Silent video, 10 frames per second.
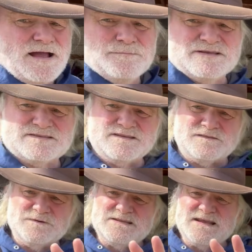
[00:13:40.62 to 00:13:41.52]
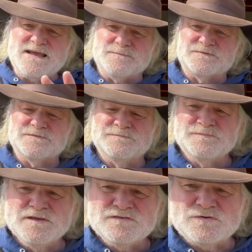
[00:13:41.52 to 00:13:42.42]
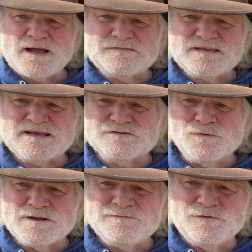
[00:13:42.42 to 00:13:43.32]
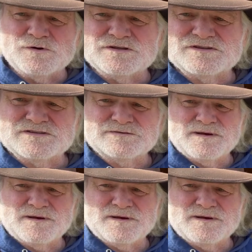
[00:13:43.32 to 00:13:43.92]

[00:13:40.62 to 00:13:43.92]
I missed it 3 times. So I have to add 24 inches to